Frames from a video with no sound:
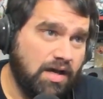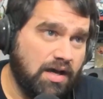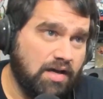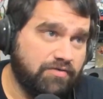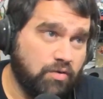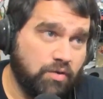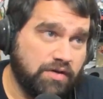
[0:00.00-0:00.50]

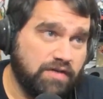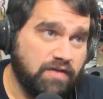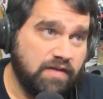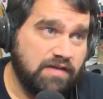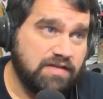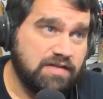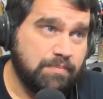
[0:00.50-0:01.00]
Uh, of course,
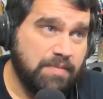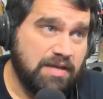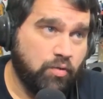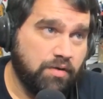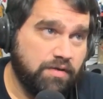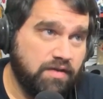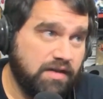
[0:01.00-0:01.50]
and they just
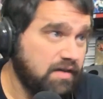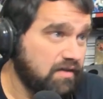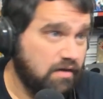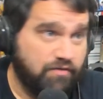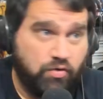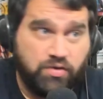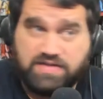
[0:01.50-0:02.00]
make more
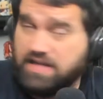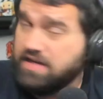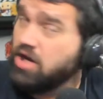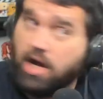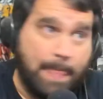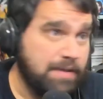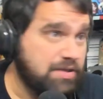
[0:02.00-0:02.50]
things. And of course,
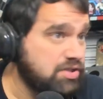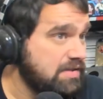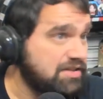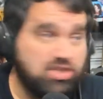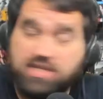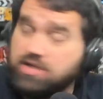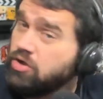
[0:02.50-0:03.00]
they called this
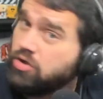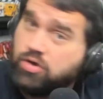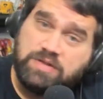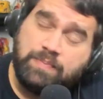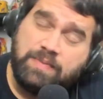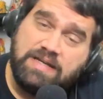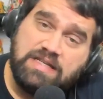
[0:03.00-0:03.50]
that She
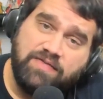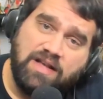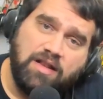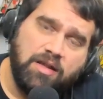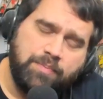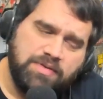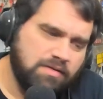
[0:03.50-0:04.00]
Hulk was being
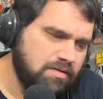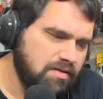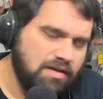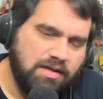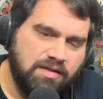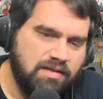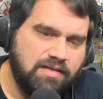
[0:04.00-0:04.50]
developed.
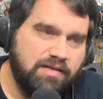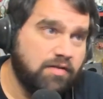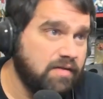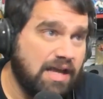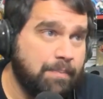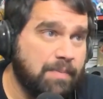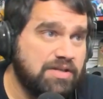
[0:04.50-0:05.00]

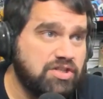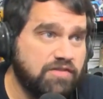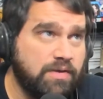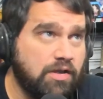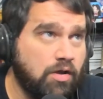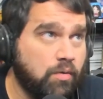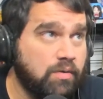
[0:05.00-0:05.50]
Literally, I bet
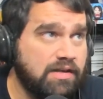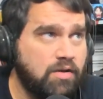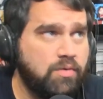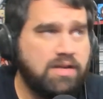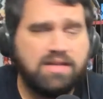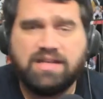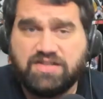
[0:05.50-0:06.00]
you if we go, well,
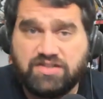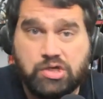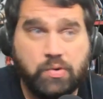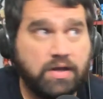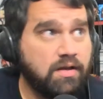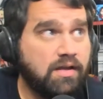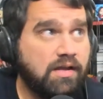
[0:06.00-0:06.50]
you know what? Let's
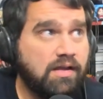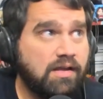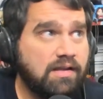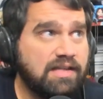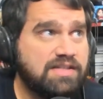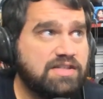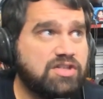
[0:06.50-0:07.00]
do it
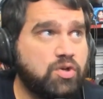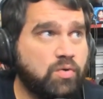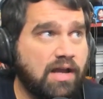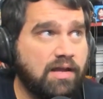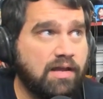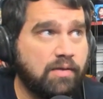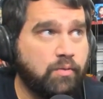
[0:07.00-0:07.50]
let's
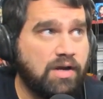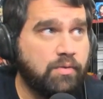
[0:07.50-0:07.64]
do it.